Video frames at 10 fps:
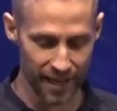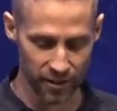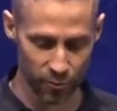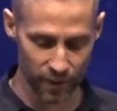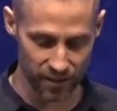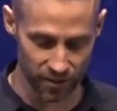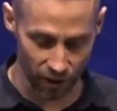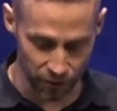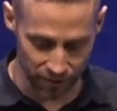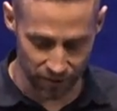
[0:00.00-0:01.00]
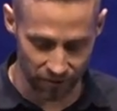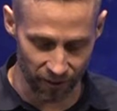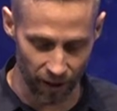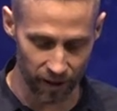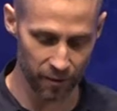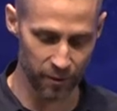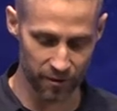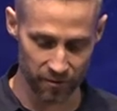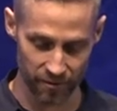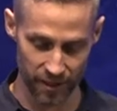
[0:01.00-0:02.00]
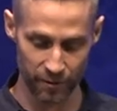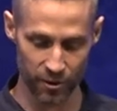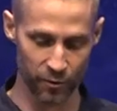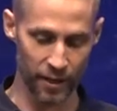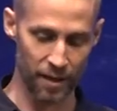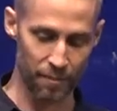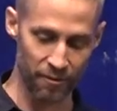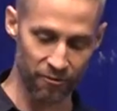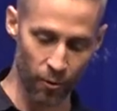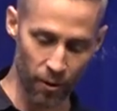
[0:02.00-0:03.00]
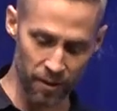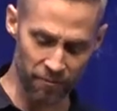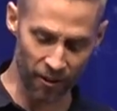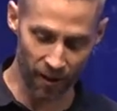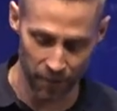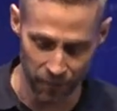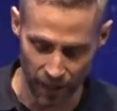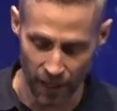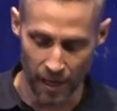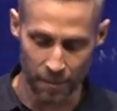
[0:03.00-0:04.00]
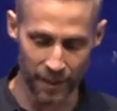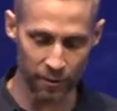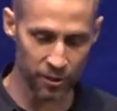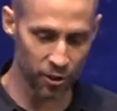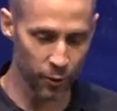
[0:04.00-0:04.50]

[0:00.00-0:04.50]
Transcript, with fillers: as a result of the fall, it was, it was created before the fall, but it was